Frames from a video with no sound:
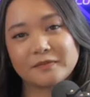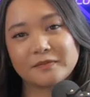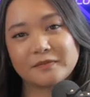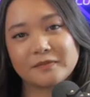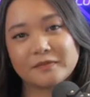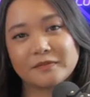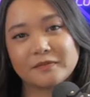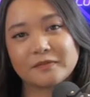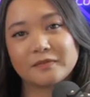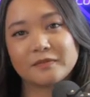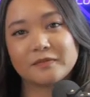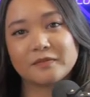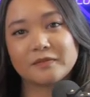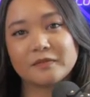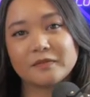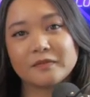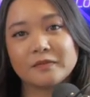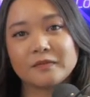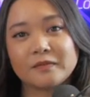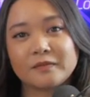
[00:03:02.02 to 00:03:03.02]

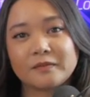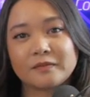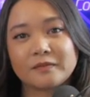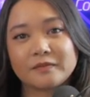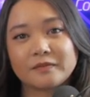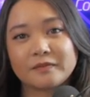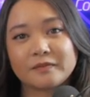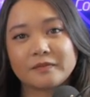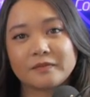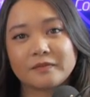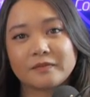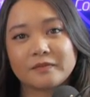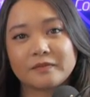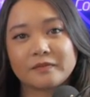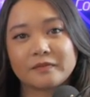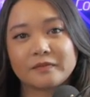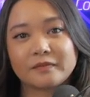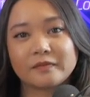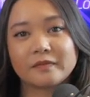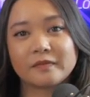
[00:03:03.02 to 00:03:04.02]

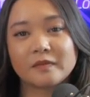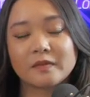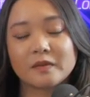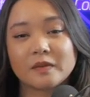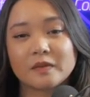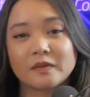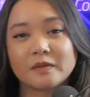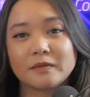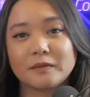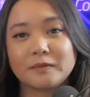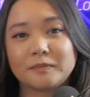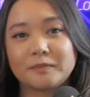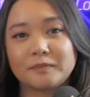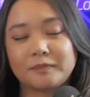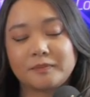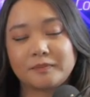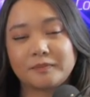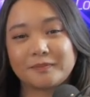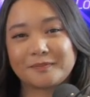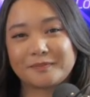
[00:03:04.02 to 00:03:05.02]

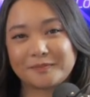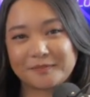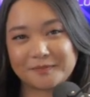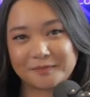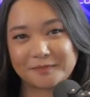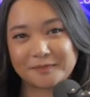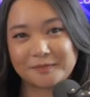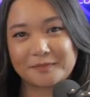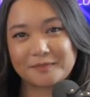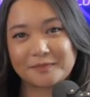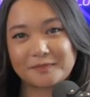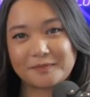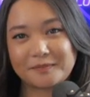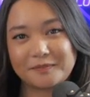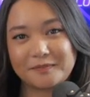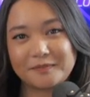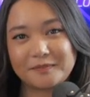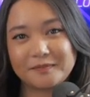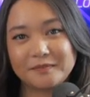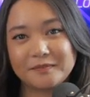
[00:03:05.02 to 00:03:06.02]

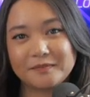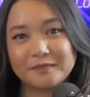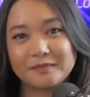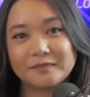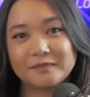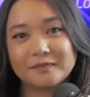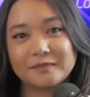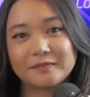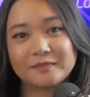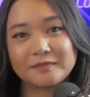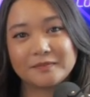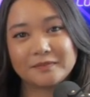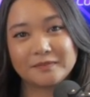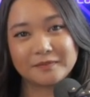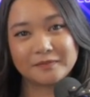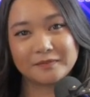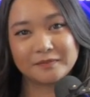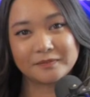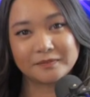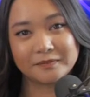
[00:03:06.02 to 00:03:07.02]

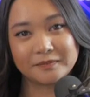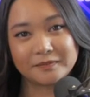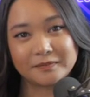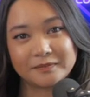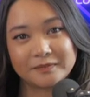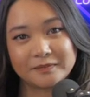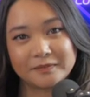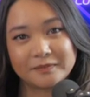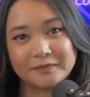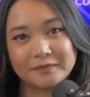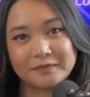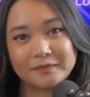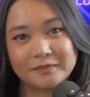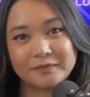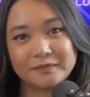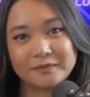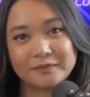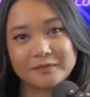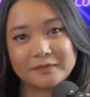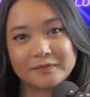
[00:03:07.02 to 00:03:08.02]

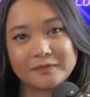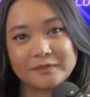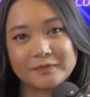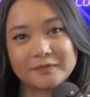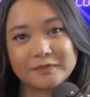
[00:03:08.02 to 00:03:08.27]
(silent)